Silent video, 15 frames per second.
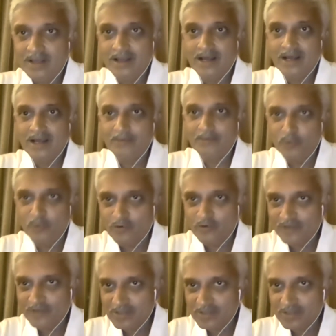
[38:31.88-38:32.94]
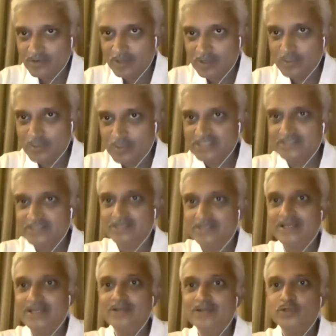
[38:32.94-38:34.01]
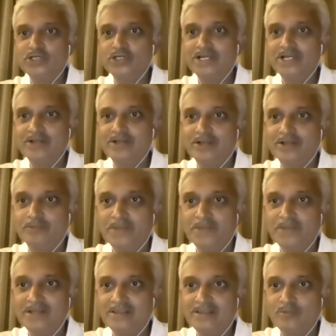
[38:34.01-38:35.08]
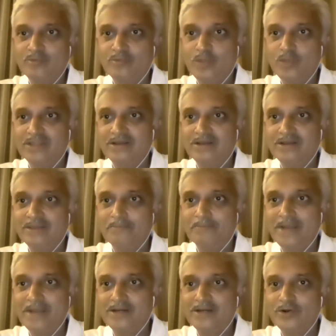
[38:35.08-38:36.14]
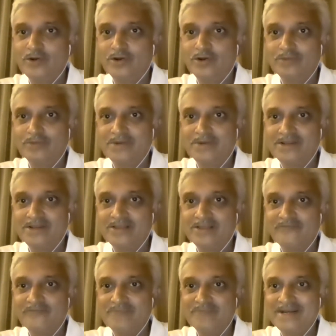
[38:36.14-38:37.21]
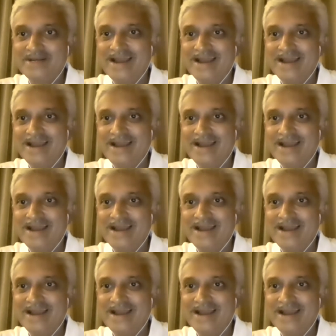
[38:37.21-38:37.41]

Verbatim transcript: Apurv has got a question. Can you share your experience with the impact your documentaries have made